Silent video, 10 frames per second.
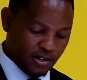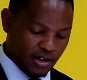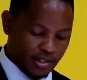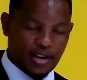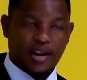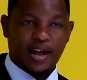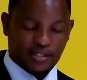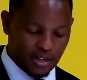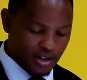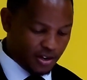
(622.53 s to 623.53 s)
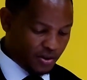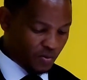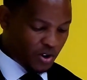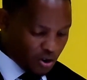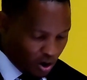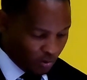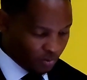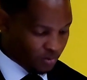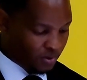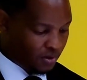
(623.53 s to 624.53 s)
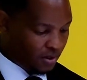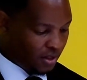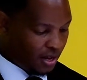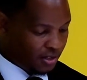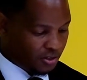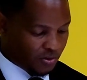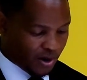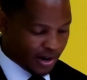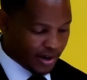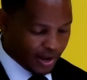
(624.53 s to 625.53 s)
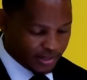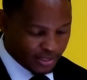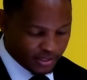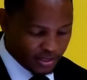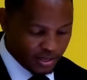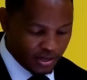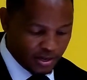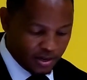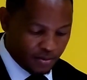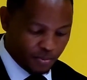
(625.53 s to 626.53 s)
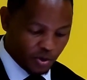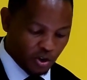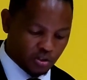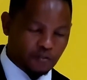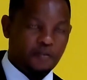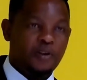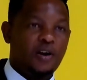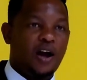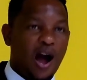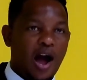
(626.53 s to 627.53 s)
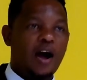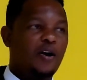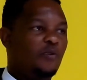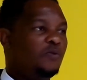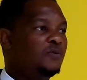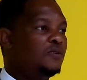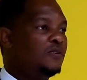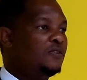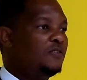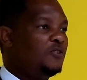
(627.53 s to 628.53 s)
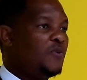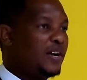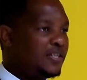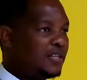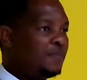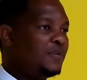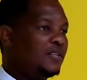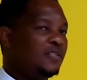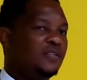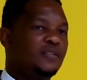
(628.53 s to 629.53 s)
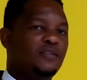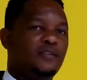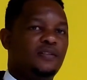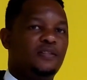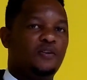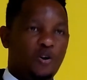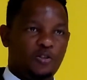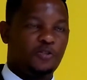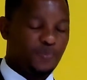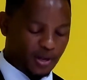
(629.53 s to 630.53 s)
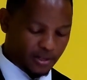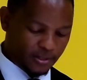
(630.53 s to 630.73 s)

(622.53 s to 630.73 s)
And then lastly, we know that you are elected because of how you accepted the gospel.